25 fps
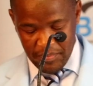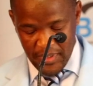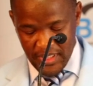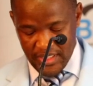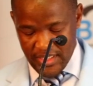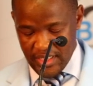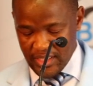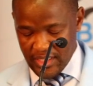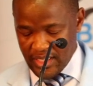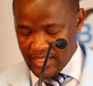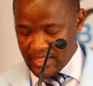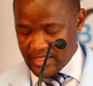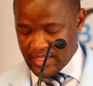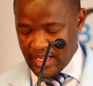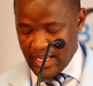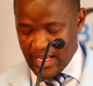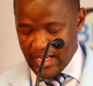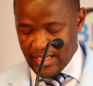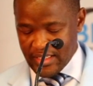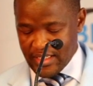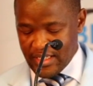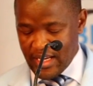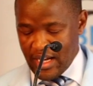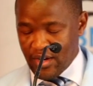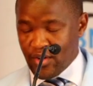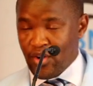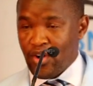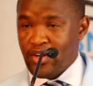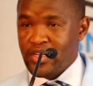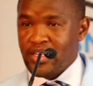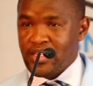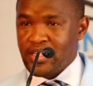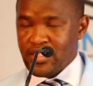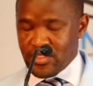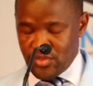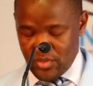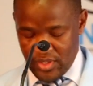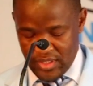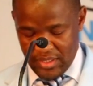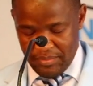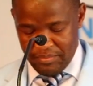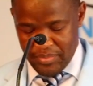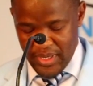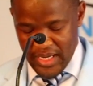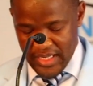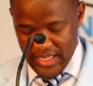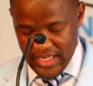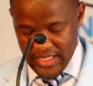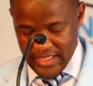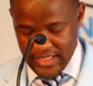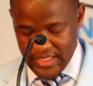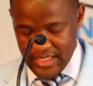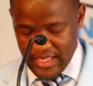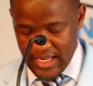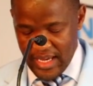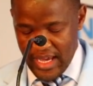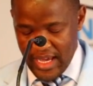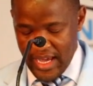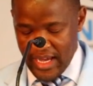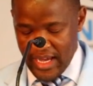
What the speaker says: meeting is held in accordance with the BNSC